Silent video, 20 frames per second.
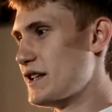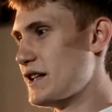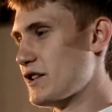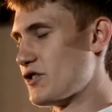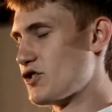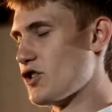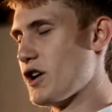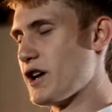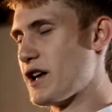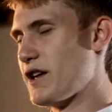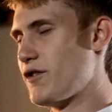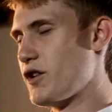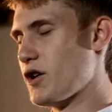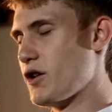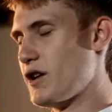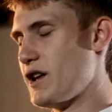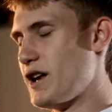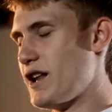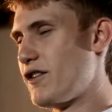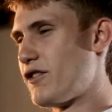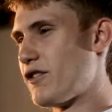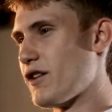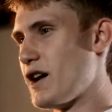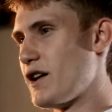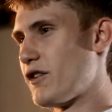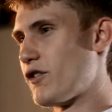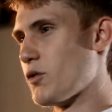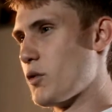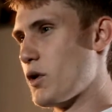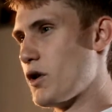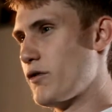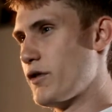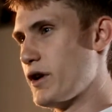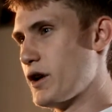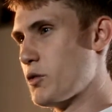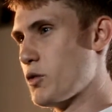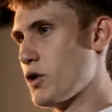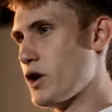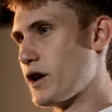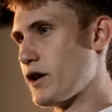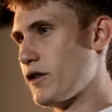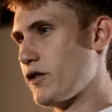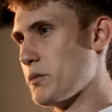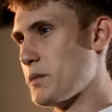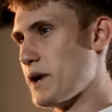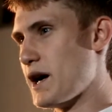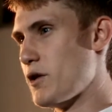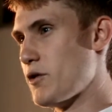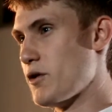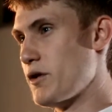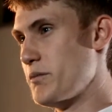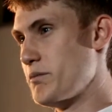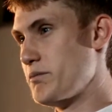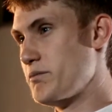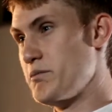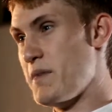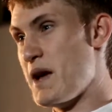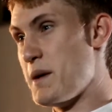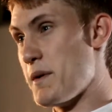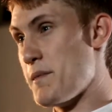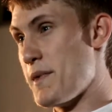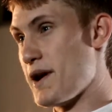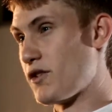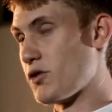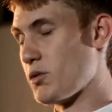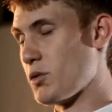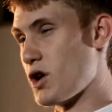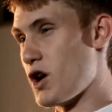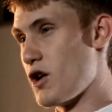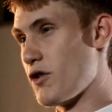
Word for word: it sort of give you an insight to what real work is about and maybe make some